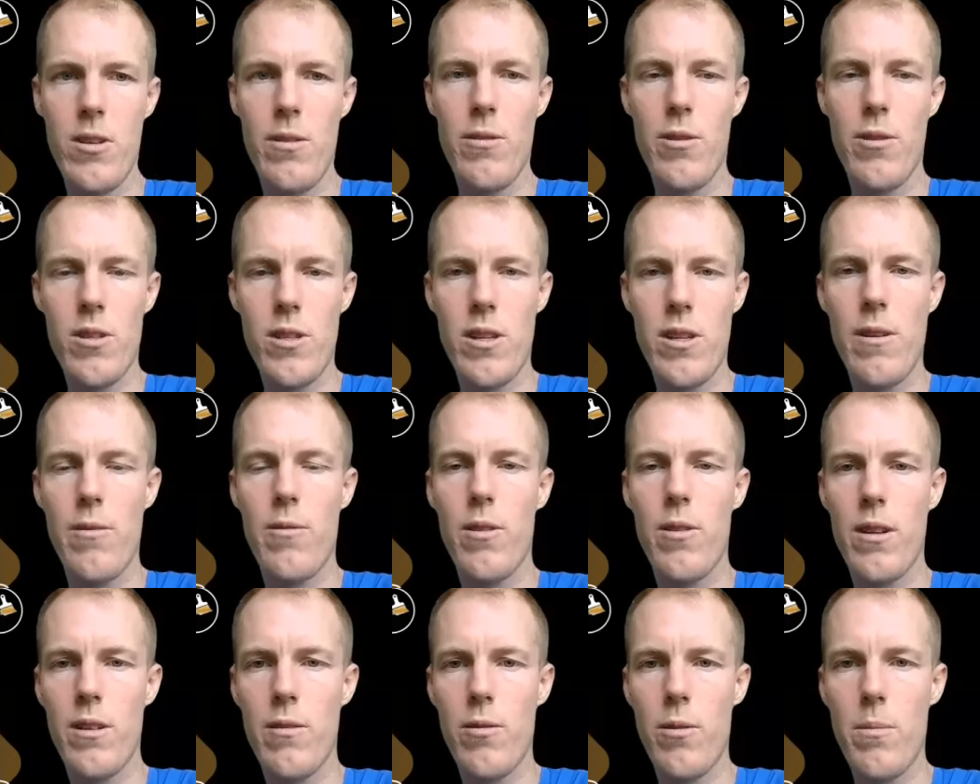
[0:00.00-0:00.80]
you're
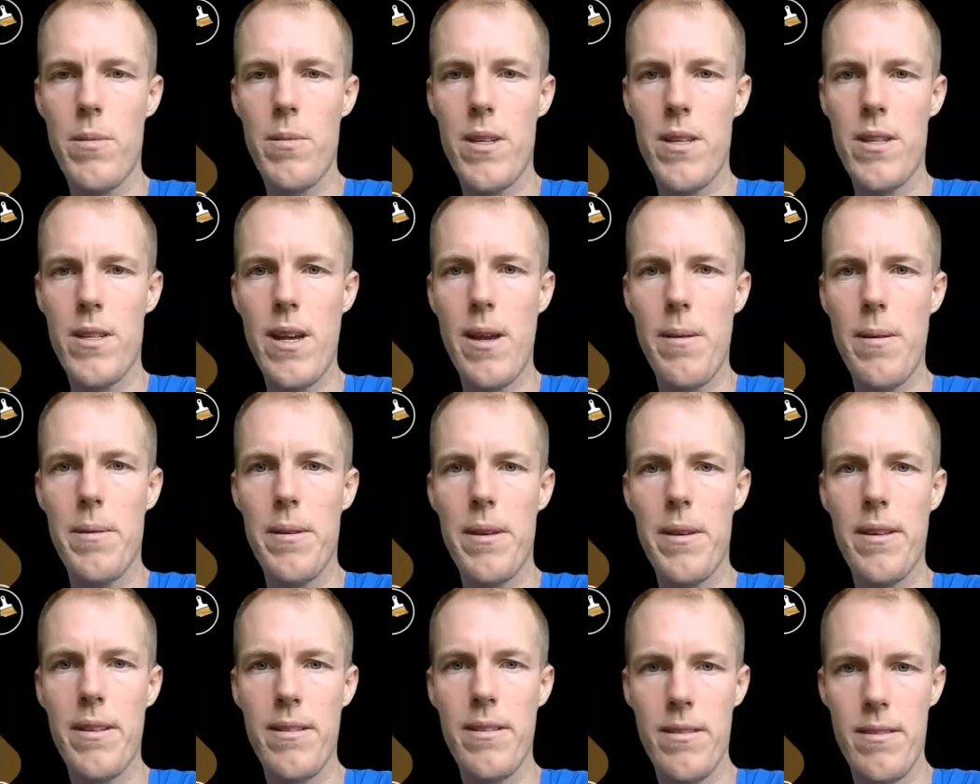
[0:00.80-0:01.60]
suffering from
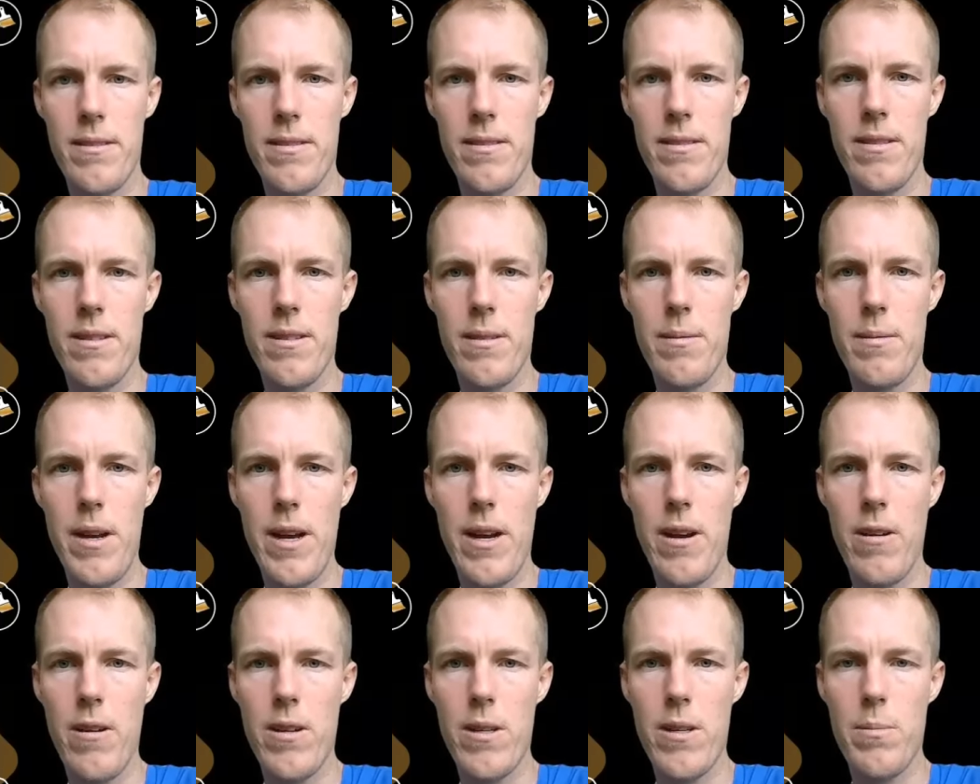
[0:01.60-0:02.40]
insomnia,
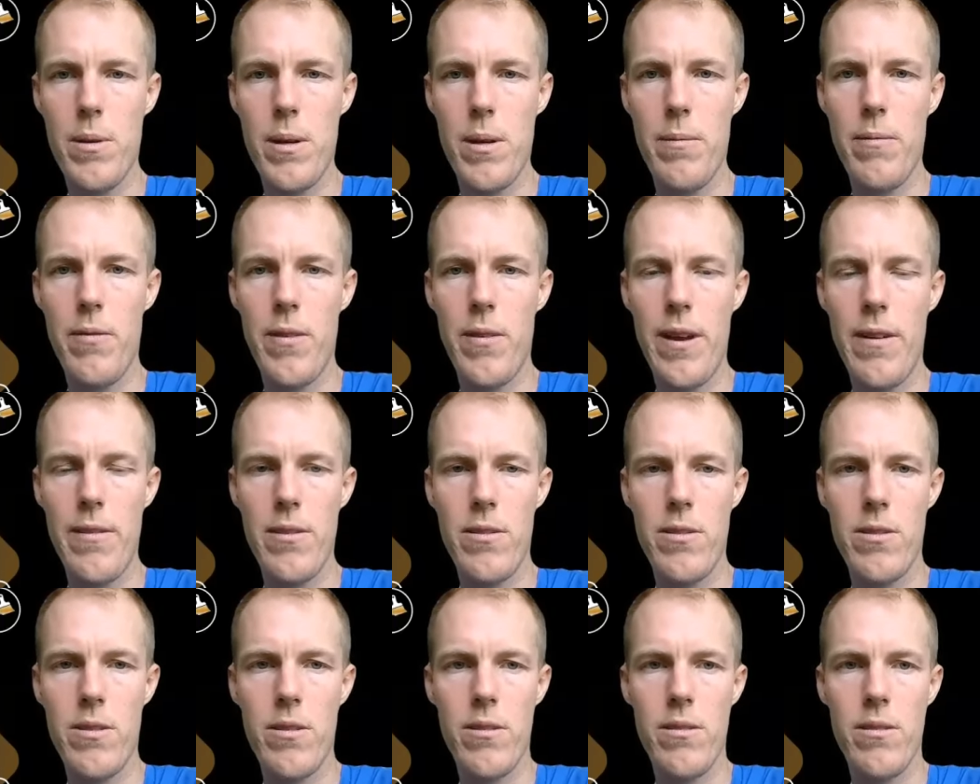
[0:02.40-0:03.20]
IRS Pub
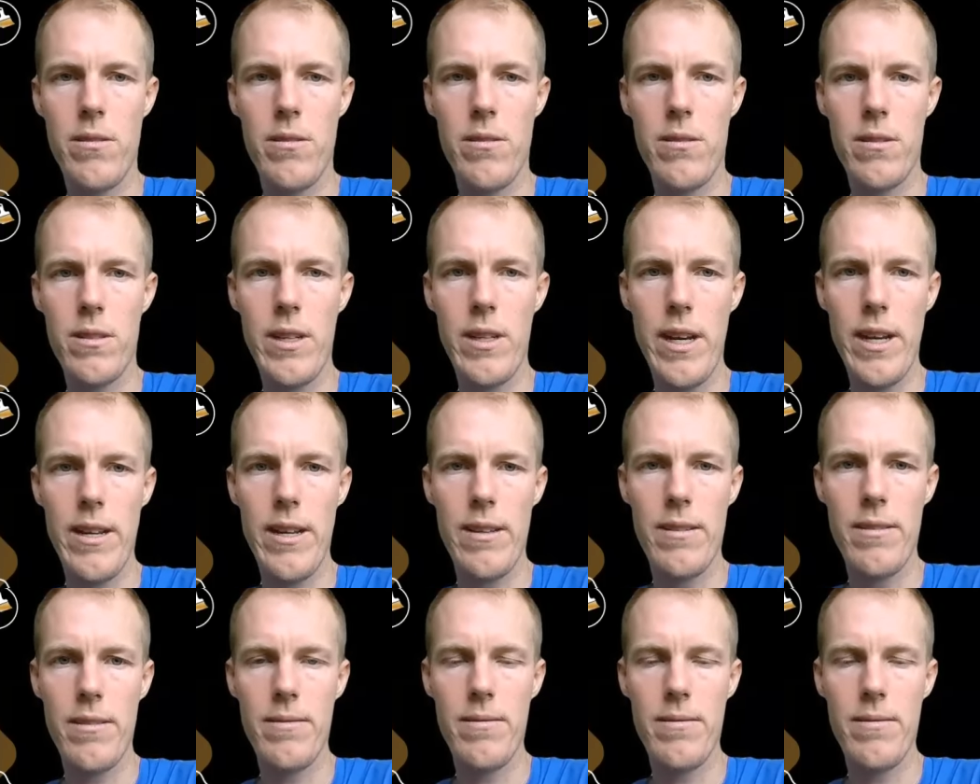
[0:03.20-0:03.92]
502. Got it.